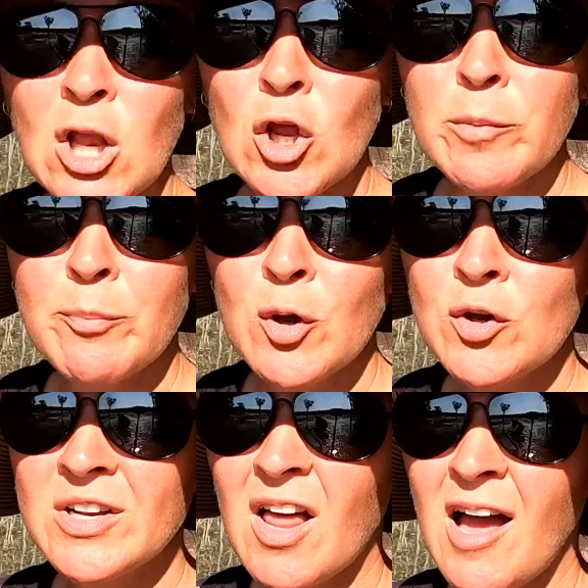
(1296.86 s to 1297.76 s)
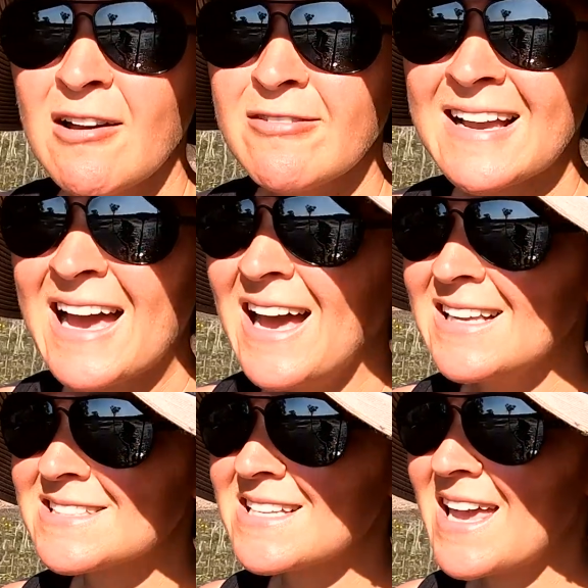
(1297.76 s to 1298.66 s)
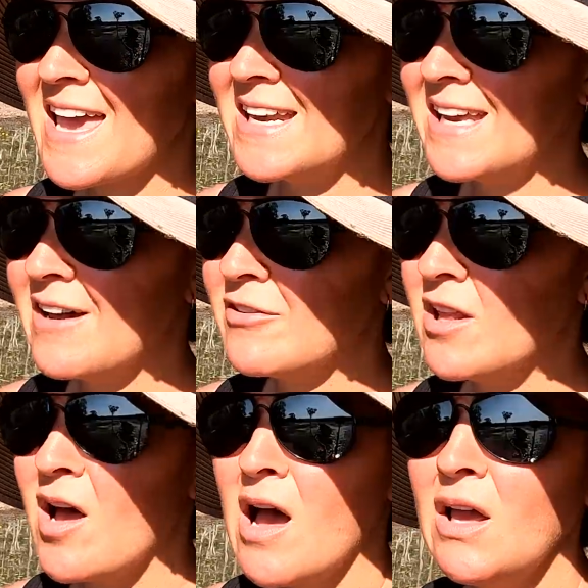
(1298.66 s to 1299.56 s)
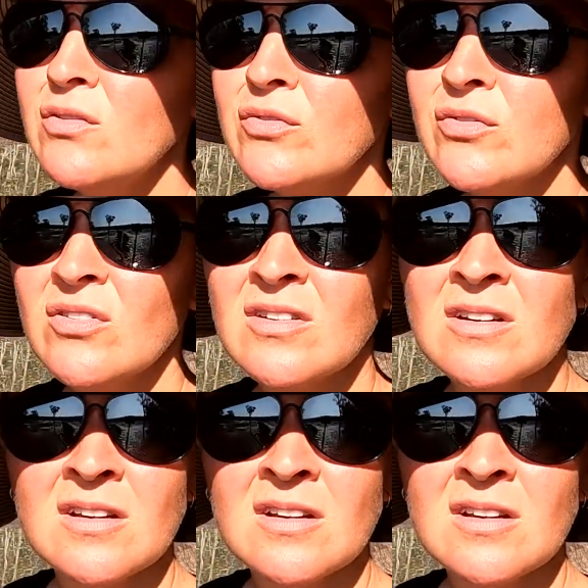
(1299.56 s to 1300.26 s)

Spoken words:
A lot of bird life. I can't see any other life.